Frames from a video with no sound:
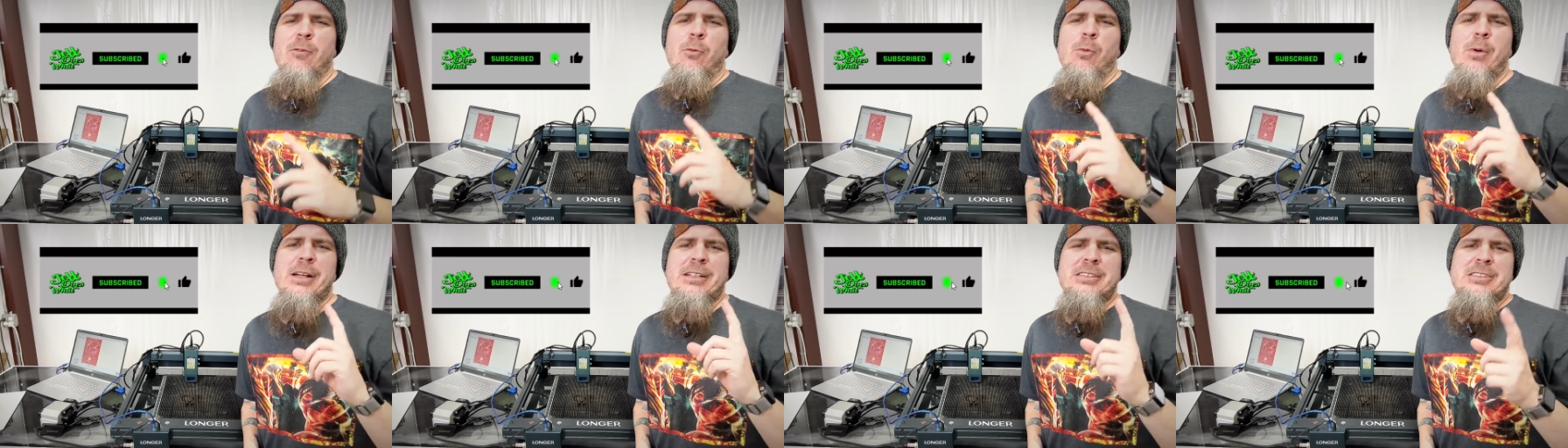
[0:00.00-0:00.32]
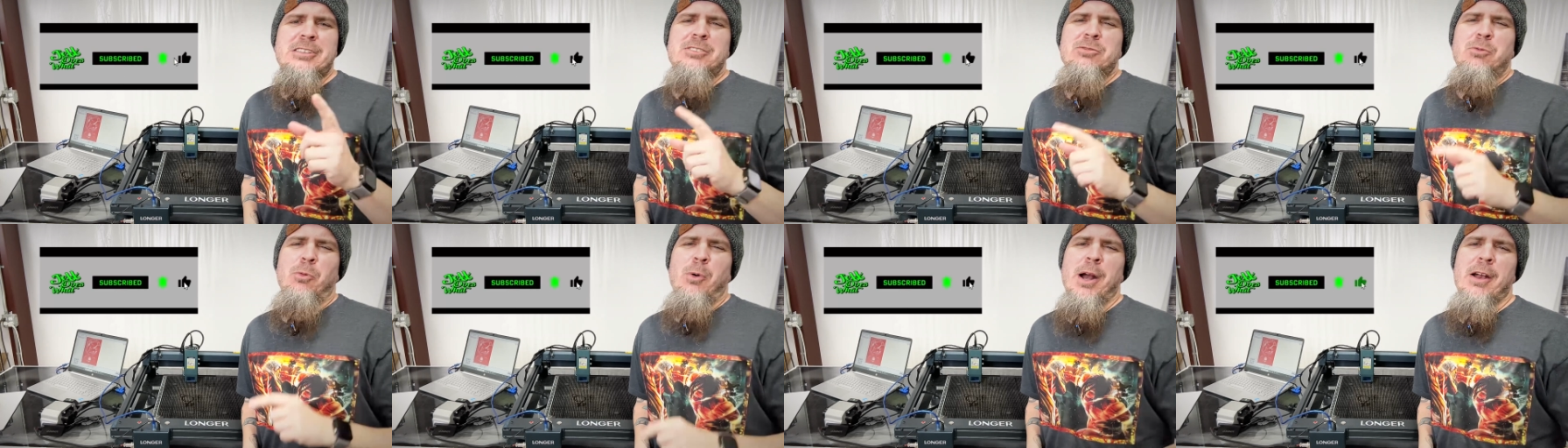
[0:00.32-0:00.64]

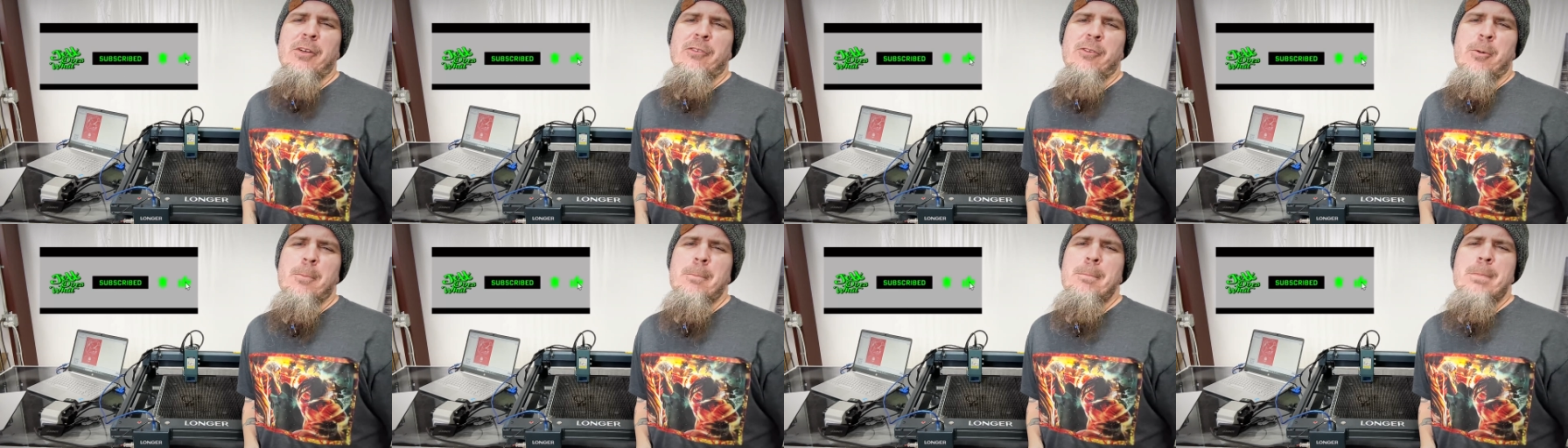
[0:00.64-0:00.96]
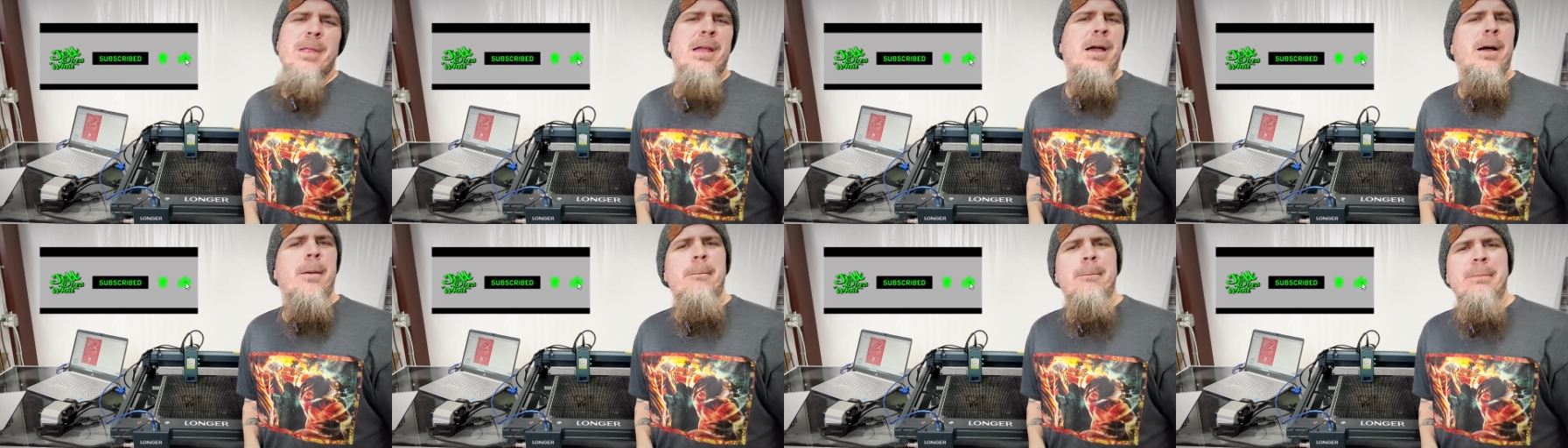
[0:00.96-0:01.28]
with one of them
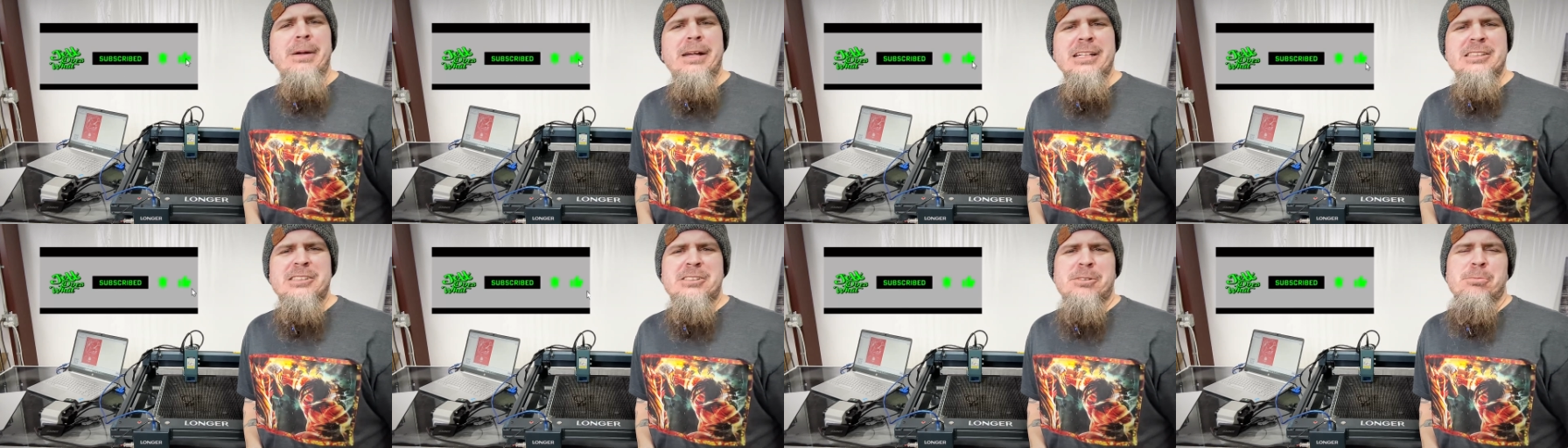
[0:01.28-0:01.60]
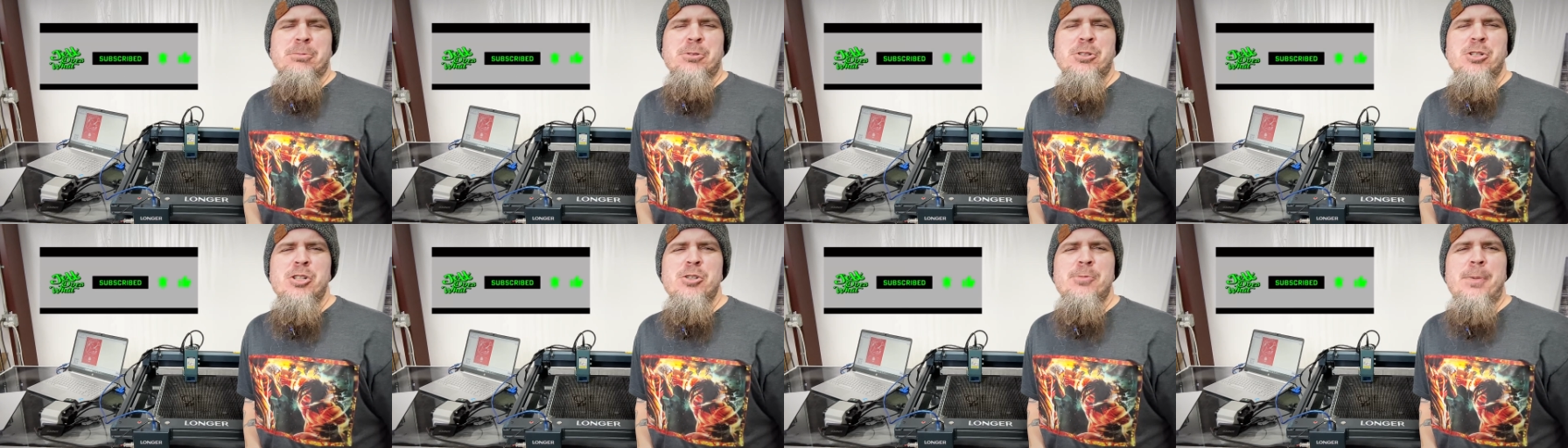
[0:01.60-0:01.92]
being
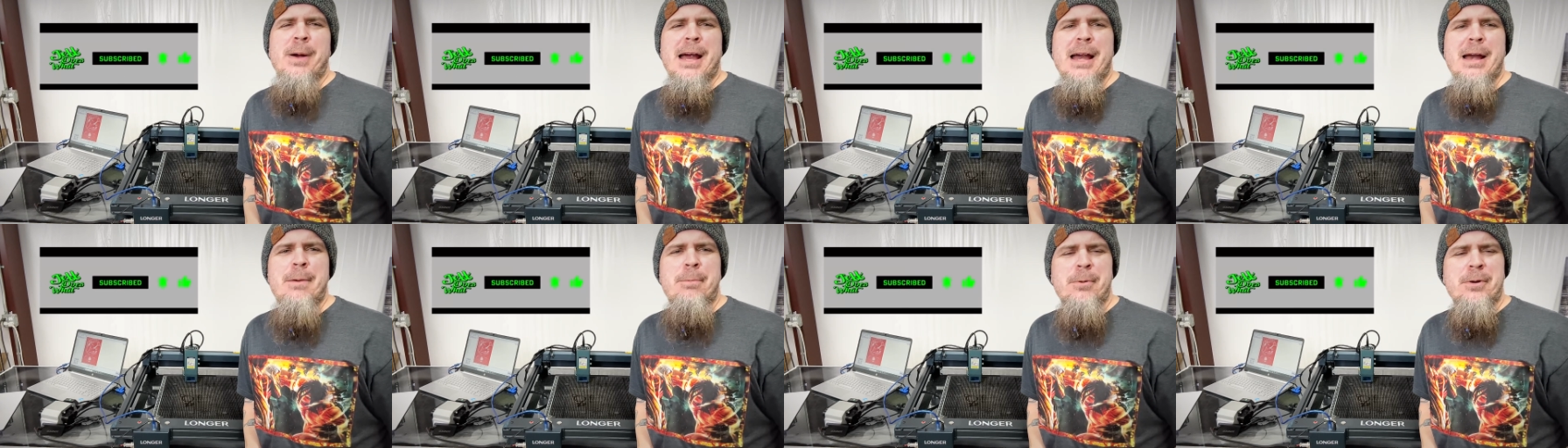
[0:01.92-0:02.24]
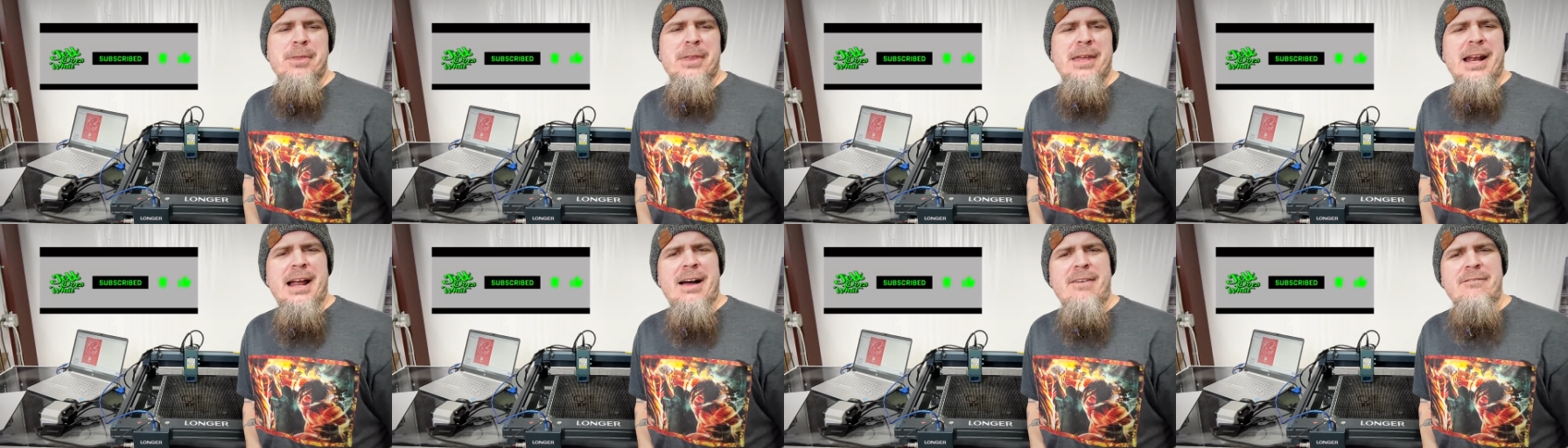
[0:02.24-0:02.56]
some new
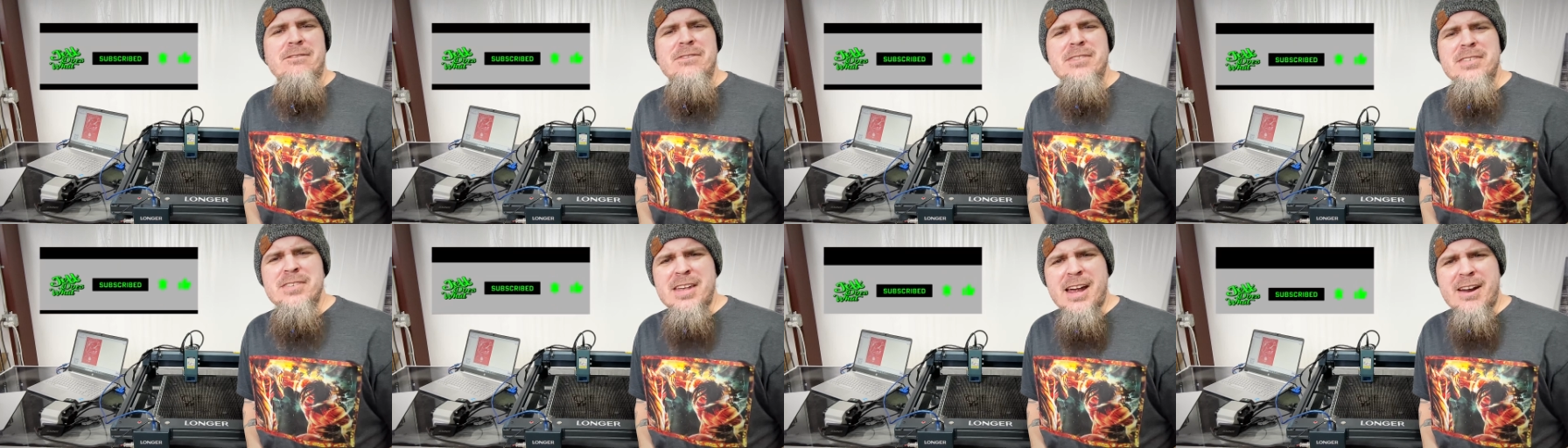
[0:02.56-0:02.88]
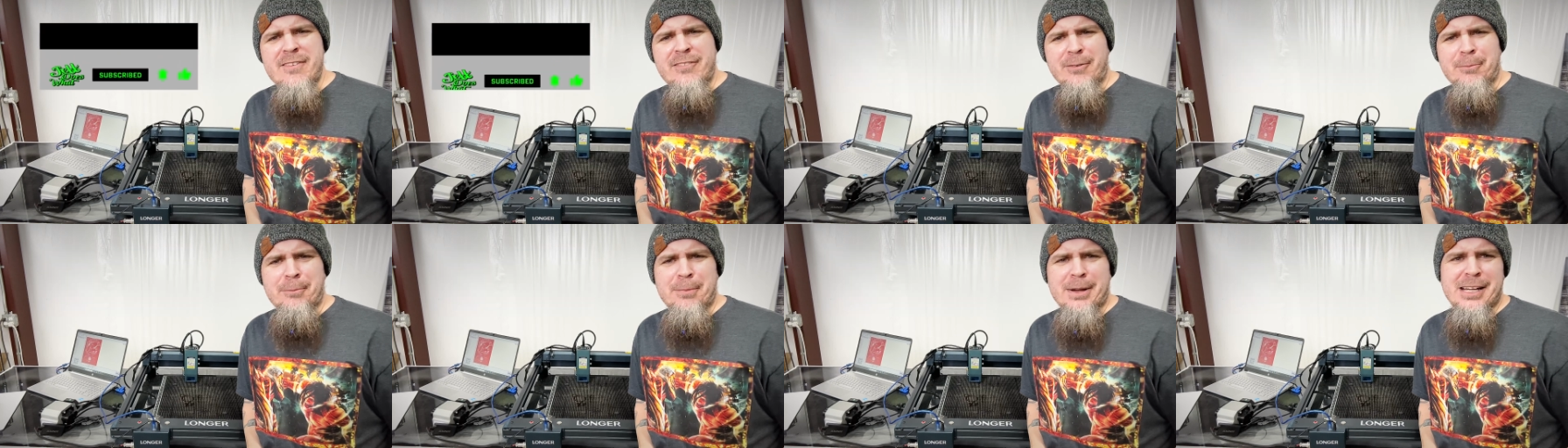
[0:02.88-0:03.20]
paper that I've
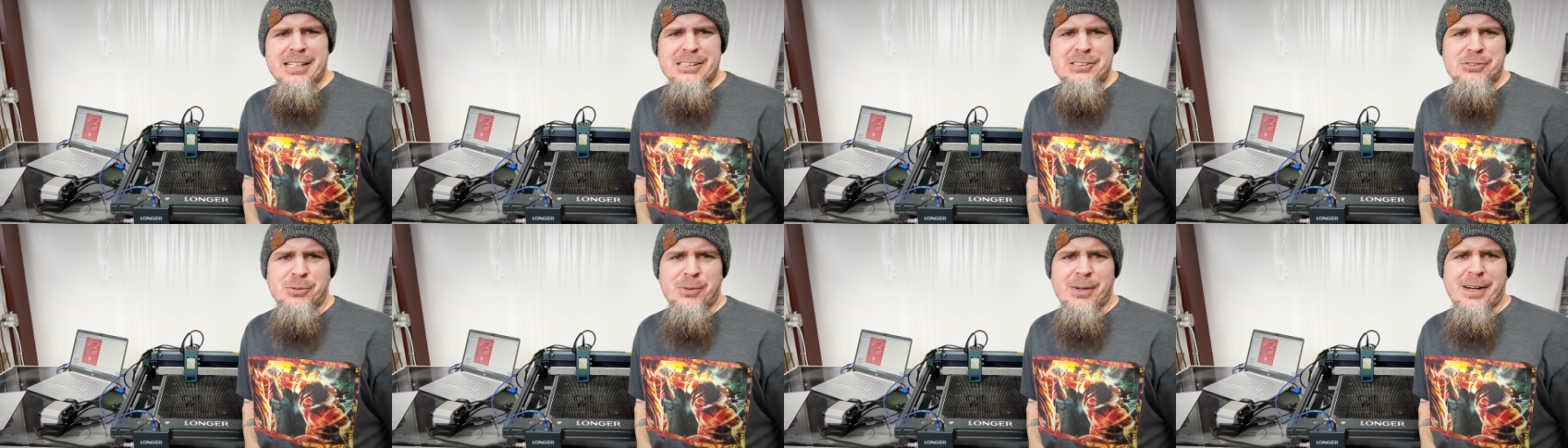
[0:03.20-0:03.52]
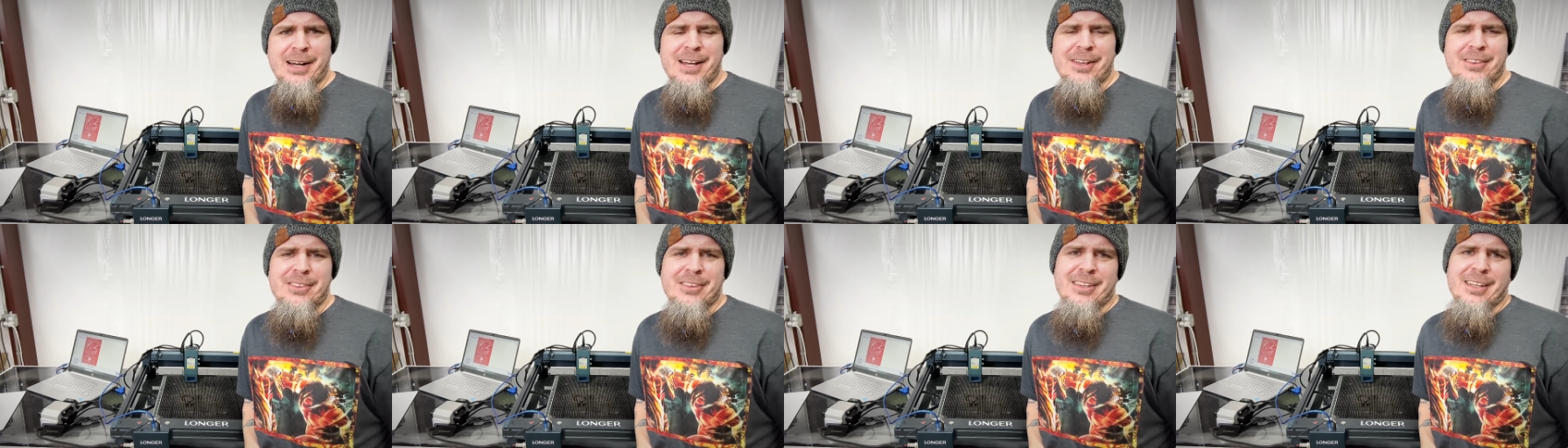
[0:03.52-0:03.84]
never messed
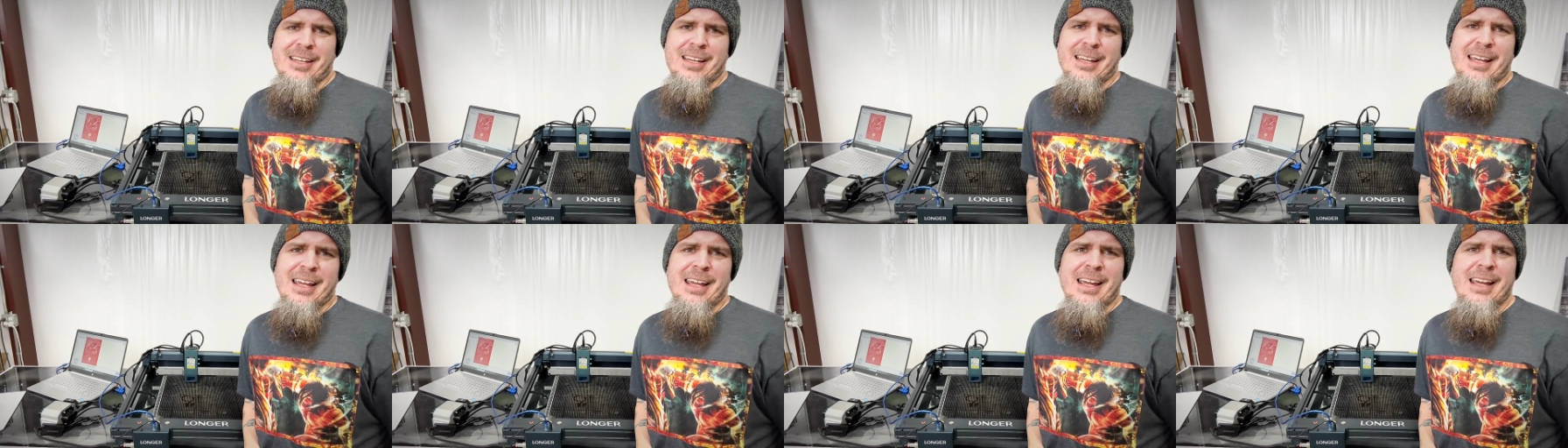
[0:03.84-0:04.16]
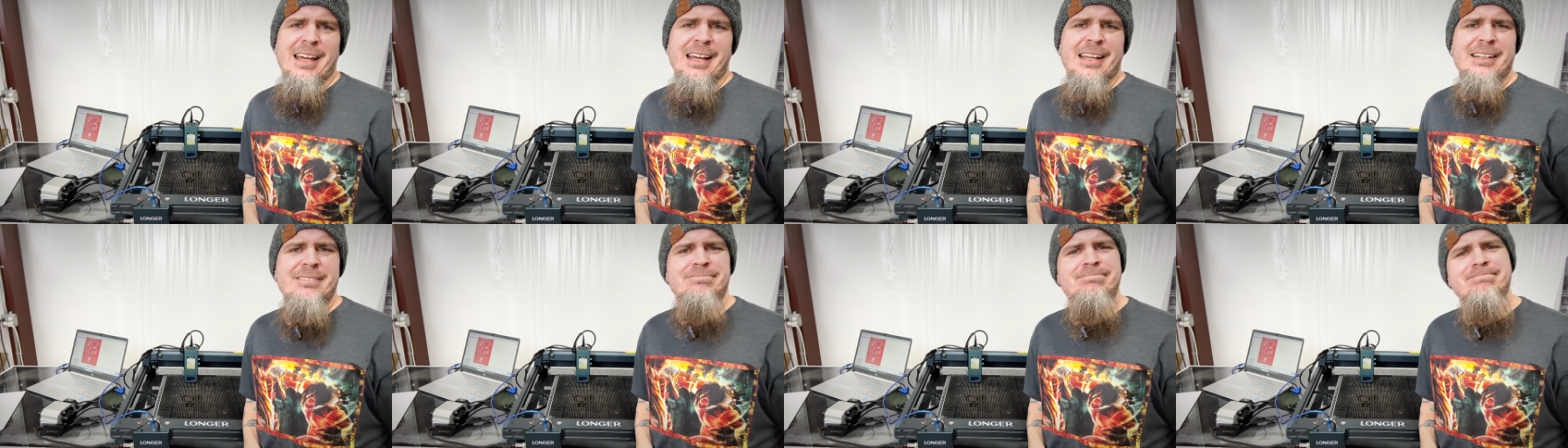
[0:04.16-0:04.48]
with,
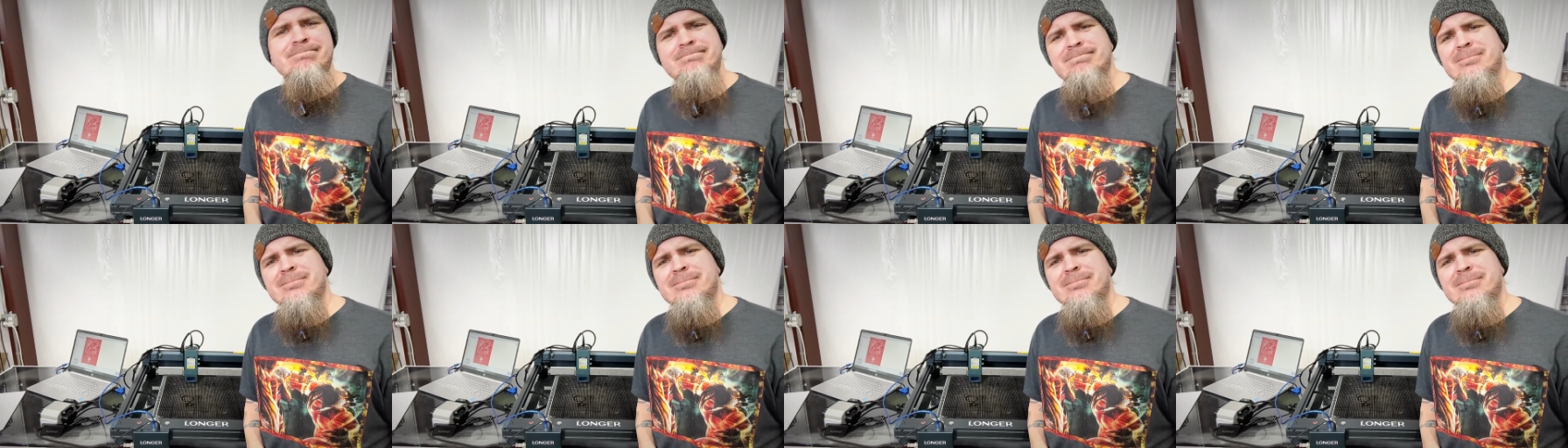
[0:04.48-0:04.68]
and